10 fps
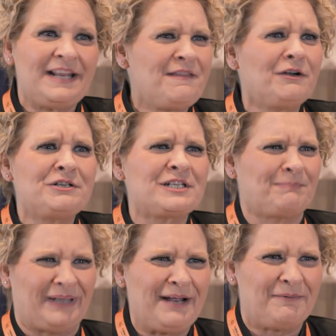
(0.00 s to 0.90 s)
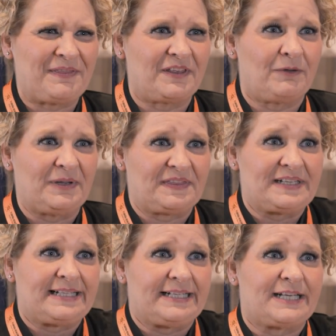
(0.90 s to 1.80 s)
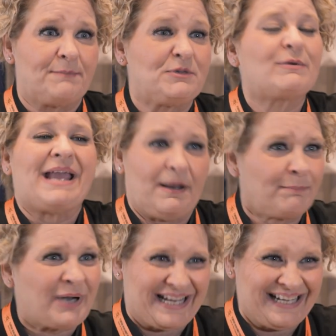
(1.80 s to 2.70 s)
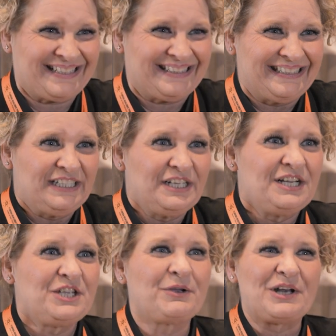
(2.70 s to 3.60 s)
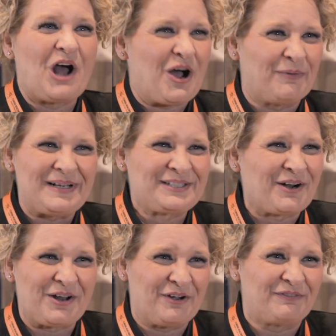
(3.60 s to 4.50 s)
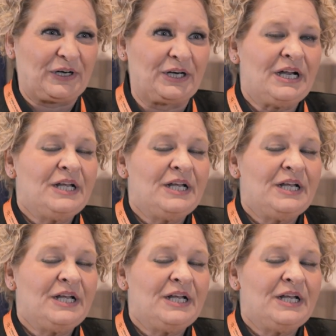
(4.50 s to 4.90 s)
in there and just play with the system. You can't break it. You can always start over.